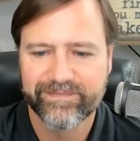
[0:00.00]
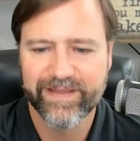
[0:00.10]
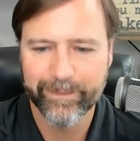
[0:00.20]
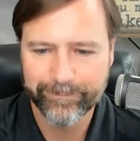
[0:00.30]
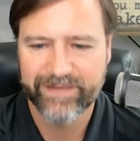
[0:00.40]

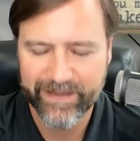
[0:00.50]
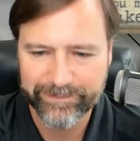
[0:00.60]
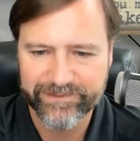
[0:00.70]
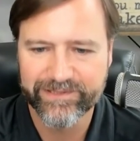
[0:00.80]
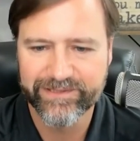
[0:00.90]
Yep,
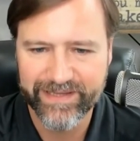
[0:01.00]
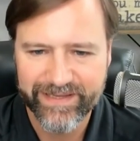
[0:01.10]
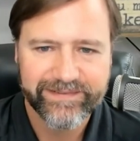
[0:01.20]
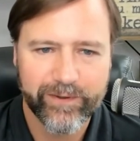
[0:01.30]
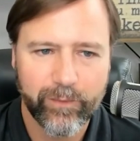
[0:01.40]
absolutely.
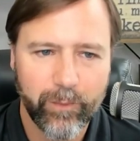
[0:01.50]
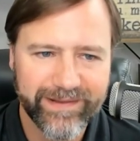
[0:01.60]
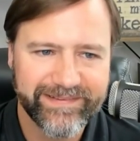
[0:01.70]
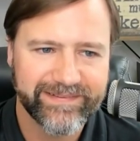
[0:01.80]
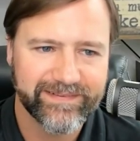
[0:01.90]
So
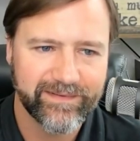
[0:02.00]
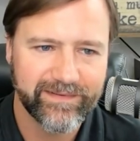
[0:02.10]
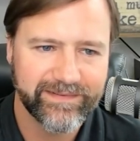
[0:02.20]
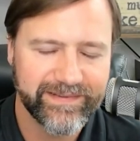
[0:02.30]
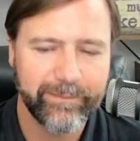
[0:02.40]
once
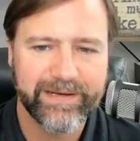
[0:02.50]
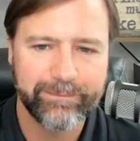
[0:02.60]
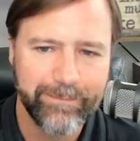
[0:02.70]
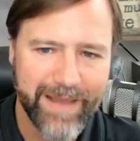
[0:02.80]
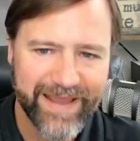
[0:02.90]
somebody
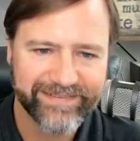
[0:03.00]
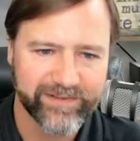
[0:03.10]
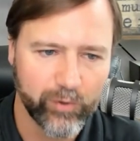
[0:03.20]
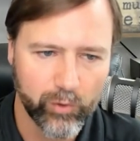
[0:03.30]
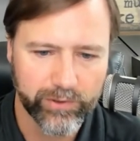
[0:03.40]
makes
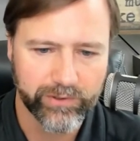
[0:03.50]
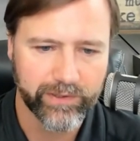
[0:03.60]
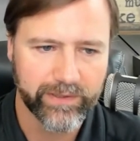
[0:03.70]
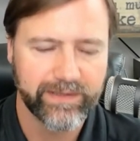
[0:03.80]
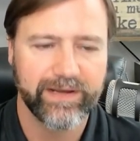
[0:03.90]
an
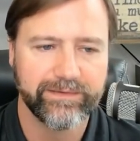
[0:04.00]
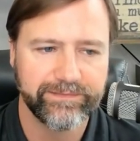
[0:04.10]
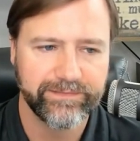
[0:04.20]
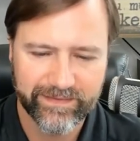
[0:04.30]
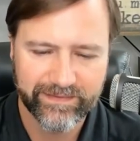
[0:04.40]
order
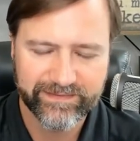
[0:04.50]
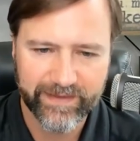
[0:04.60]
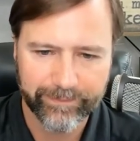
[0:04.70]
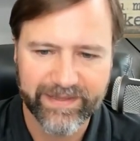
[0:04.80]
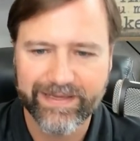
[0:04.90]
of
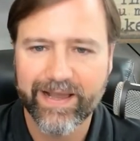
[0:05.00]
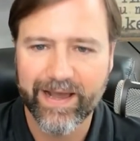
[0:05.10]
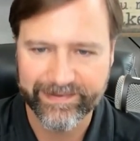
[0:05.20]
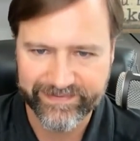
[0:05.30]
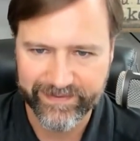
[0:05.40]
something
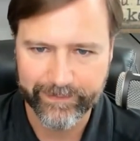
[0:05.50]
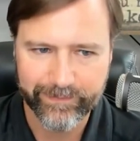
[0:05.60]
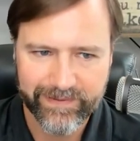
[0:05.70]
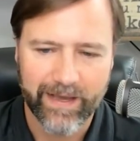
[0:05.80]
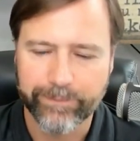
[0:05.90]

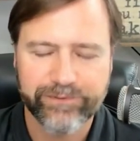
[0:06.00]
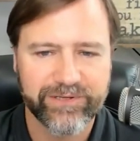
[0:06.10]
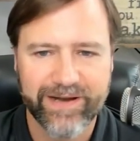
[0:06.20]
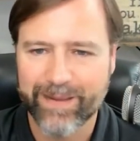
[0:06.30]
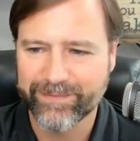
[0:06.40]
custom, I'm
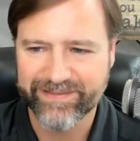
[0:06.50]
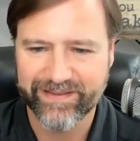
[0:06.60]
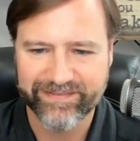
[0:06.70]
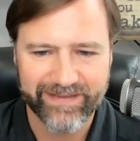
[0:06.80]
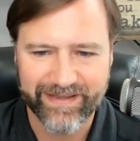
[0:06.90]
sure
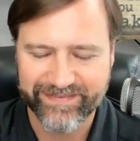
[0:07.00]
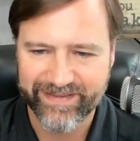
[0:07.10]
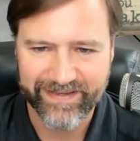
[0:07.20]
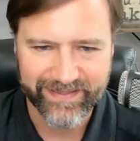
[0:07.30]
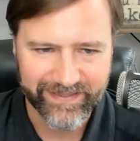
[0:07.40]
Amazon's not
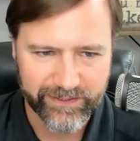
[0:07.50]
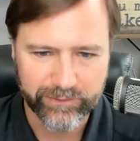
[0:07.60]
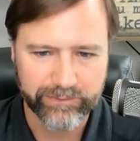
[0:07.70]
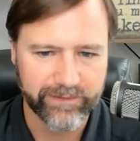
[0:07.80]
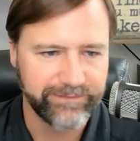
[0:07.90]
sending
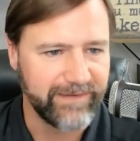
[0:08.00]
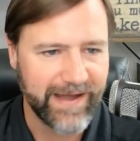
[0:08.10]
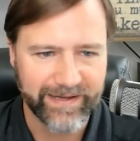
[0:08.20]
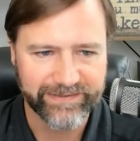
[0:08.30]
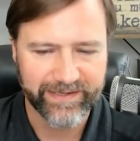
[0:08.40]
you the
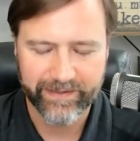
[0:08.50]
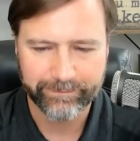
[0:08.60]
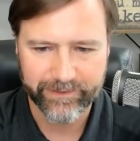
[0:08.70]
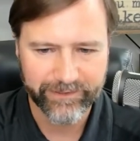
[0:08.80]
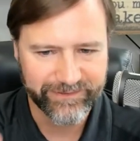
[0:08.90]
file to
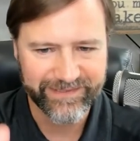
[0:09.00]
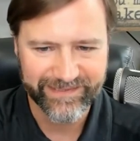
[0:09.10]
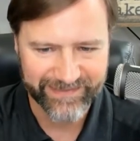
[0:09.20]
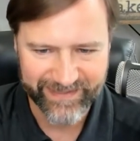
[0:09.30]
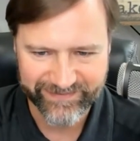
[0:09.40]
upload to
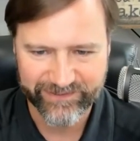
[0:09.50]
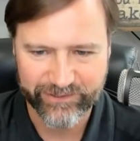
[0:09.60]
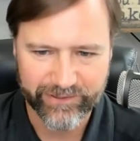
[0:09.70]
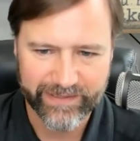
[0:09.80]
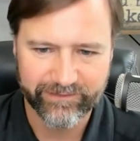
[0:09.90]
your laser
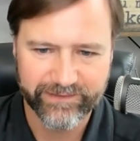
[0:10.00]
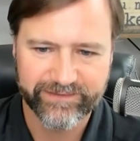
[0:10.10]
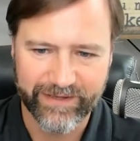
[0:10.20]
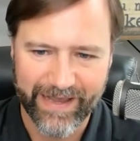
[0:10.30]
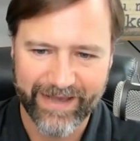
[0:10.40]
engraver.
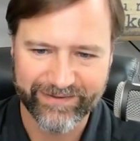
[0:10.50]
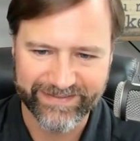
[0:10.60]
So how